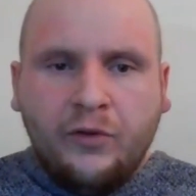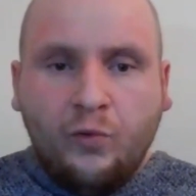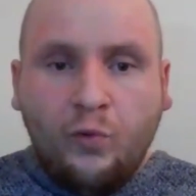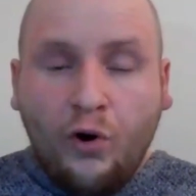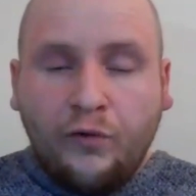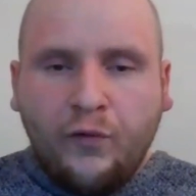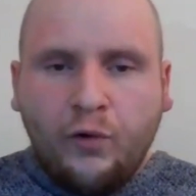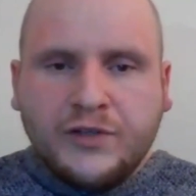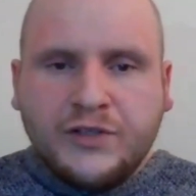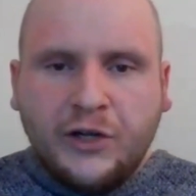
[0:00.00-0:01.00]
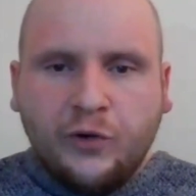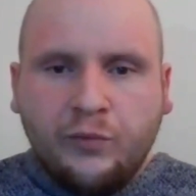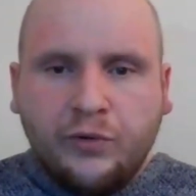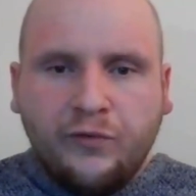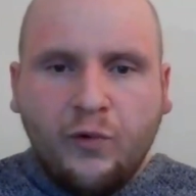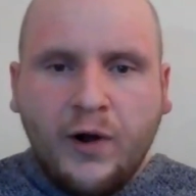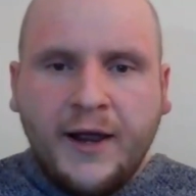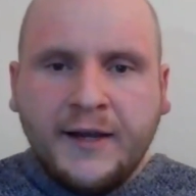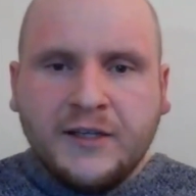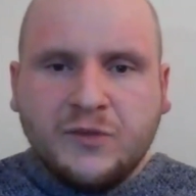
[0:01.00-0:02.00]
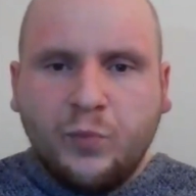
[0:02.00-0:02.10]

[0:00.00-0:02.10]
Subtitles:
the workforce in a number of ways.